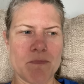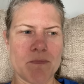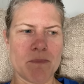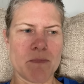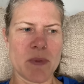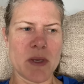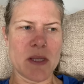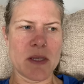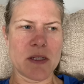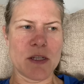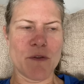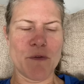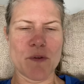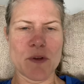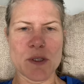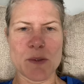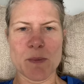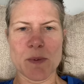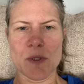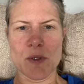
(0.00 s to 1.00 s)
be the
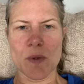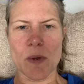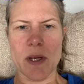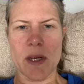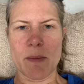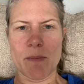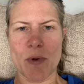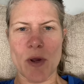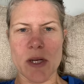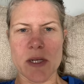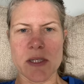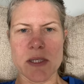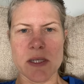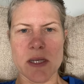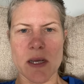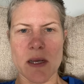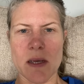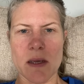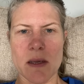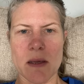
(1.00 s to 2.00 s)
difference between
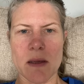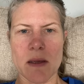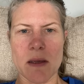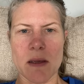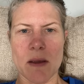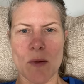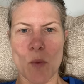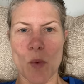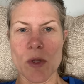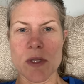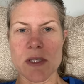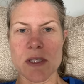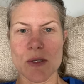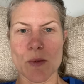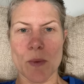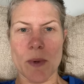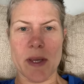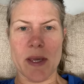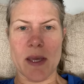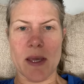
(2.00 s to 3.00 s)
practicing once a
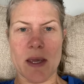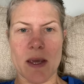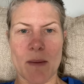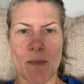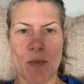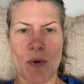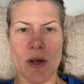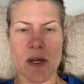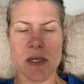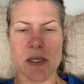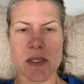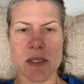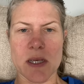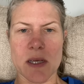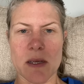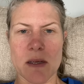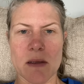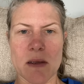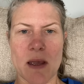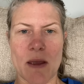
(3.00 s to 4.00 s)
week and
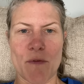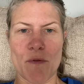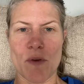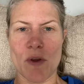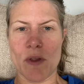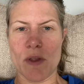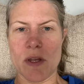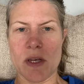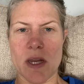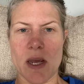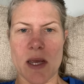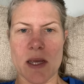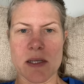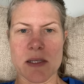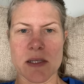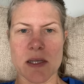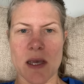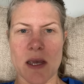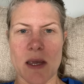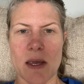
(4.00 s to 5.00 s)
practicing every other day.
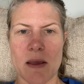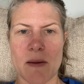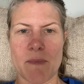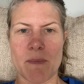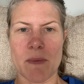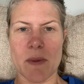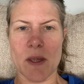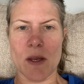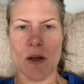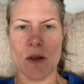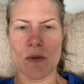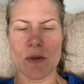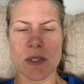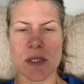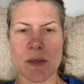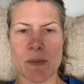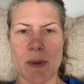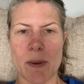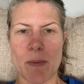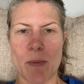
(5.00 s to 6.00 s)
Say, you
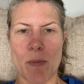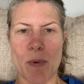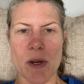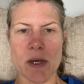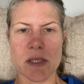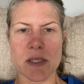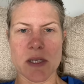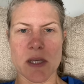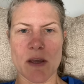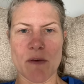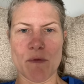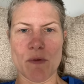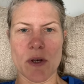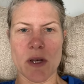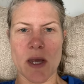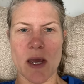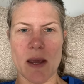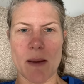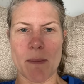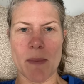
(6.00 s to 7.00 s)
see people practicing every
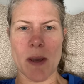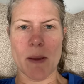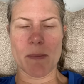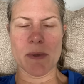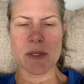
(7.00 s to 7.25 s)
day. It might be